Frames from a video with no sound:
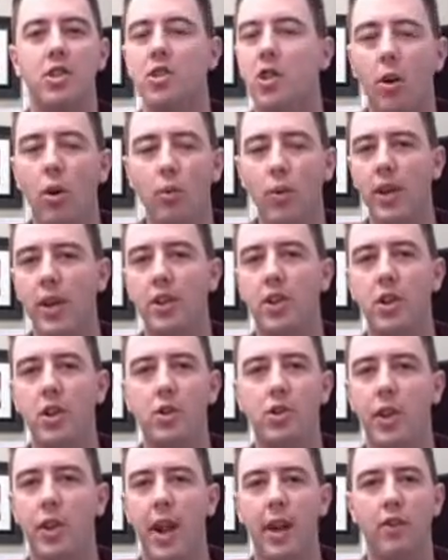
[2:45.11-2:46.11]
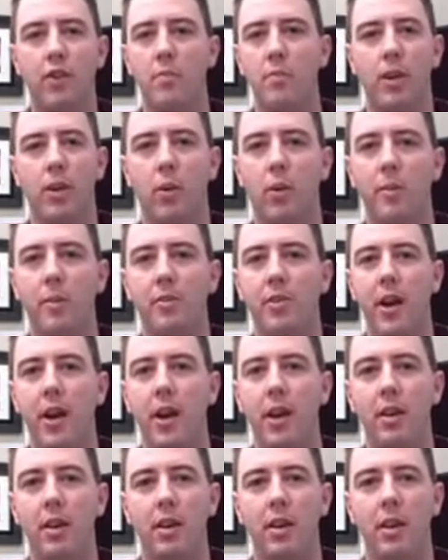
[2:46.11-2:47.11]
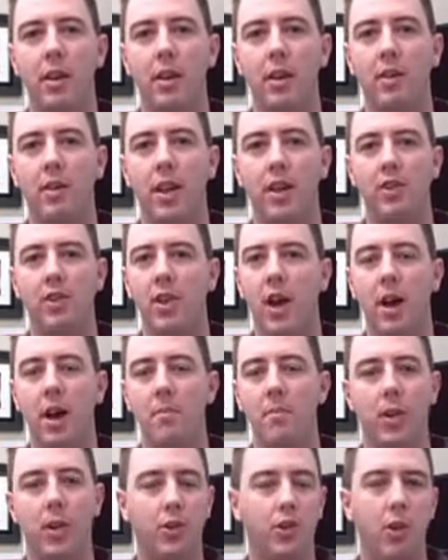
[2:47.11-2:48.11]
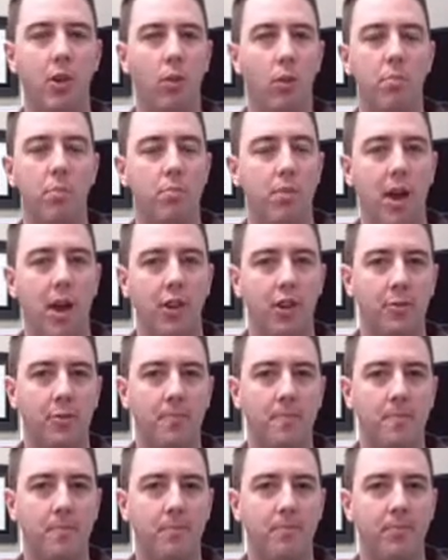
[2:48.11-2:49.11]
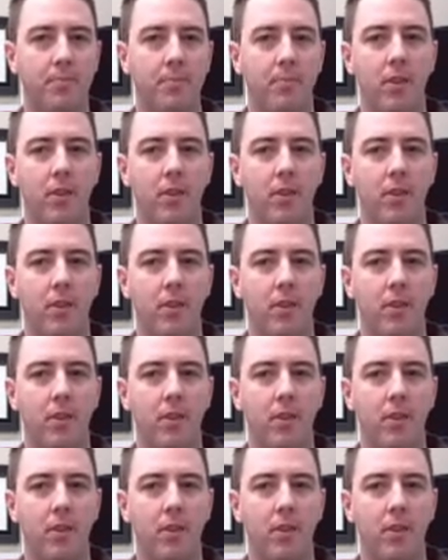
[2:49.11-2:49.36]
there is no reason you should ever build a website that's not built on WordPress.